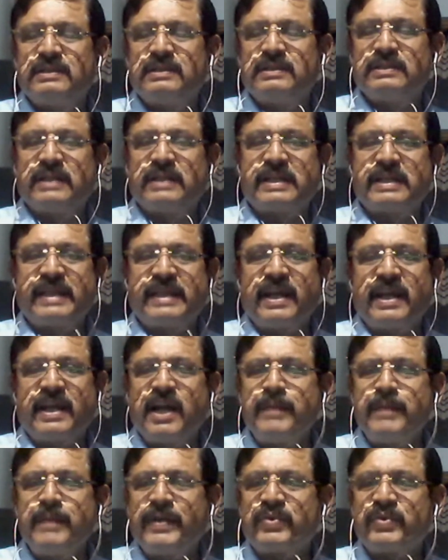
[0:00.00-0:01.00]
that
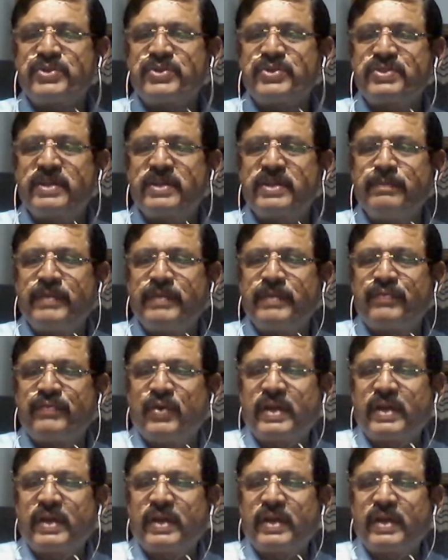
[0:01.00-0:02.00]
cannot be questioned
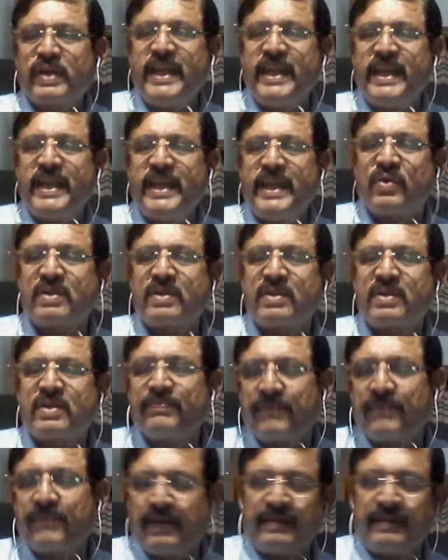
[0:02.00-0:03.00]
before any court
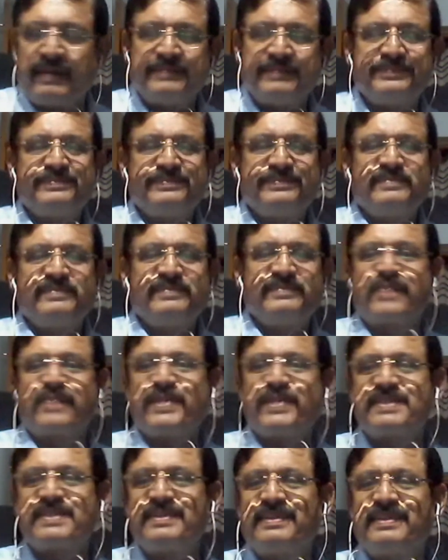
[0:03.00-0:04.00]
of law. That
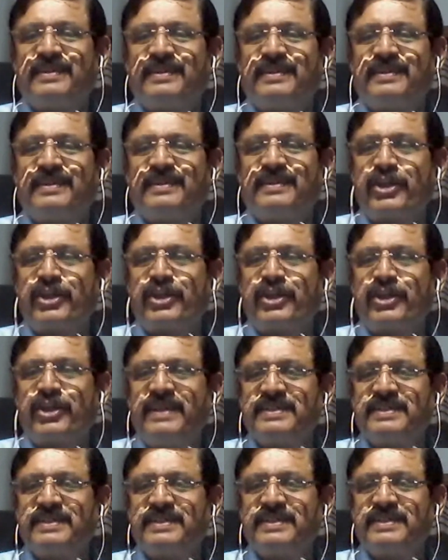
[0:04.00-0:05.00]
was the
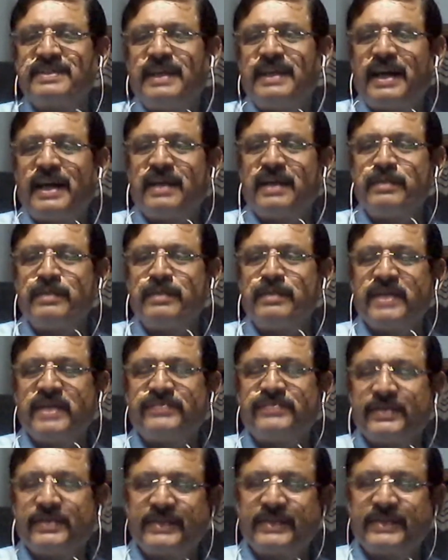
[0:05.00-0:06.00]
argument on
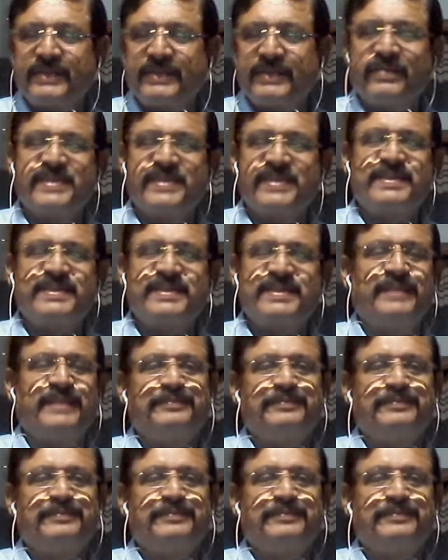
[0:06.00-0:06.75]
behalf of the university.